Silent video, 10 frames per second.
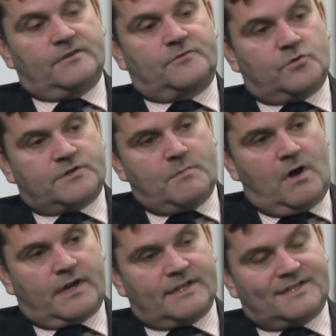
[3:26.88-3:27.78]
of course, the
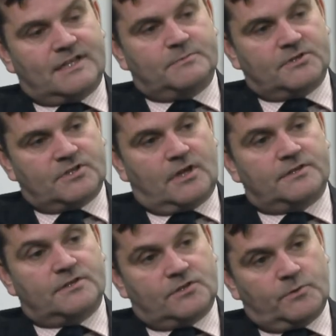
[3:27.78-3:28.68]
market sentiment
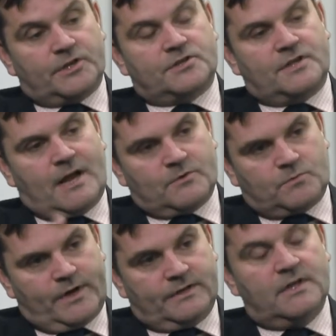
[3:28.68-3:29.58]
started to switch, and that was when